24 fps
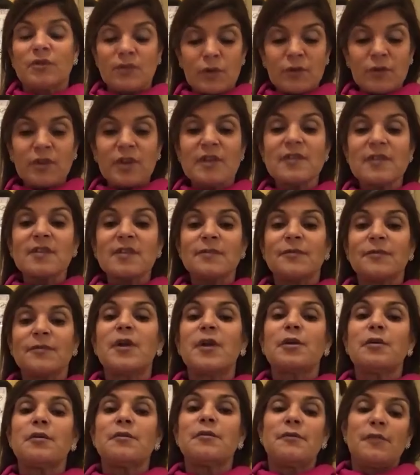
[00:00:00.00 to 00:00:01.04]
So this is
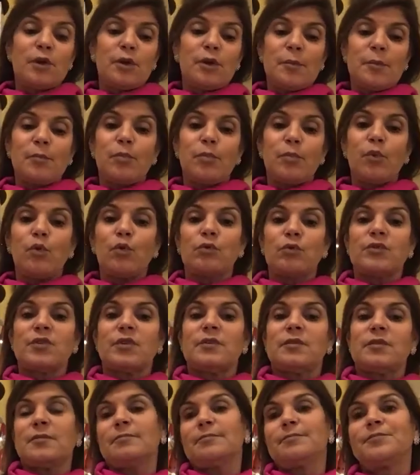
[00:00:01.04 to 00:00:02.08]
very, very
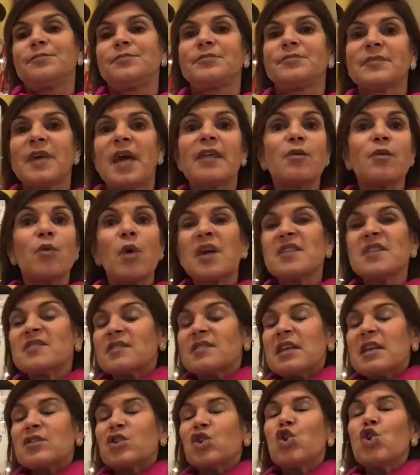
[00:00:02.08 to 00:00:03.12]
important. Otherwise,
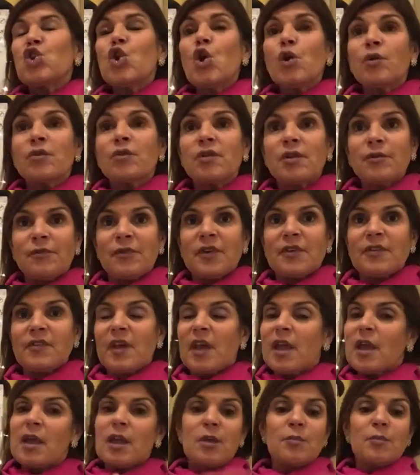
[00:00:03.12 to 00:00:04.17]
there's no difference
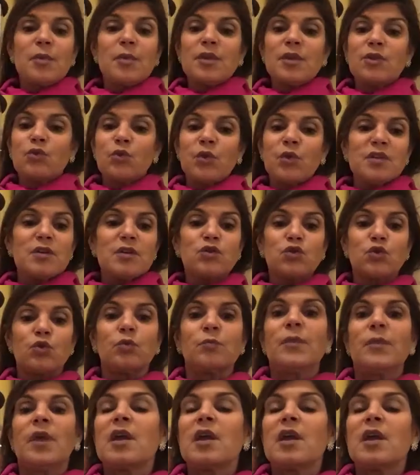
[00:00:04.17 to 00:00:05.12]
in between the two.